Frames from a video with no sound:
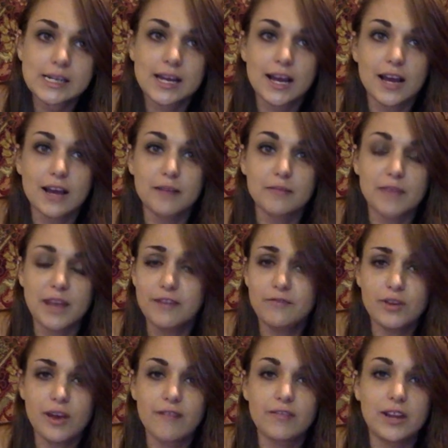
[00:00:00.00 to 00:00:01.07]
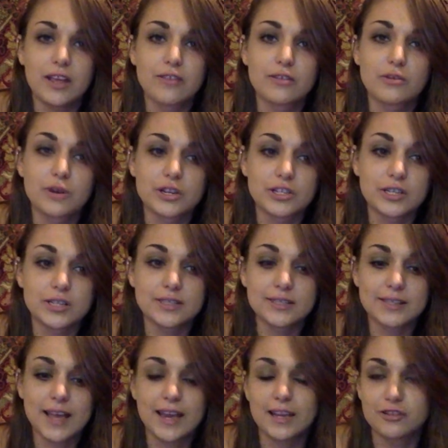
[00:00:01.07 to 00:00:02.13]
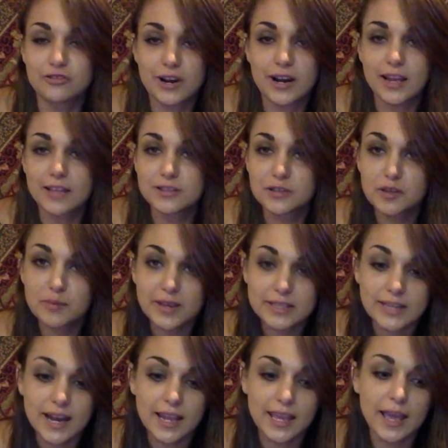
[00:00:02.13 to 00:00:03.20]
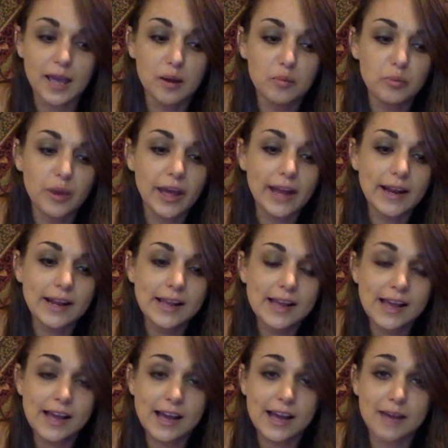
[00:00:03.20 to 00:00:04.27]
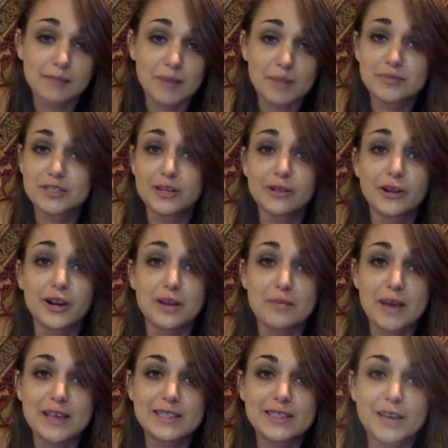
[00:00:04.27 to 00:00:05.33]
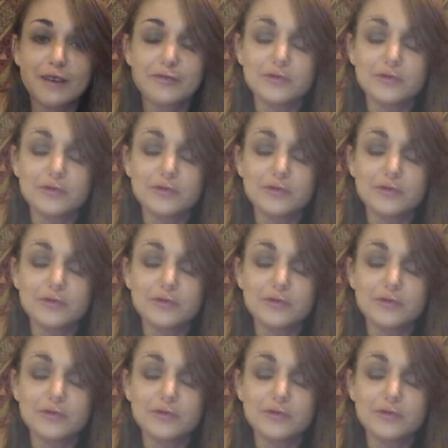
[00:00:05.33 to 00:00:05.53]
And if you have any other questions, I can try to answer the best I can, but I'm still learning myself.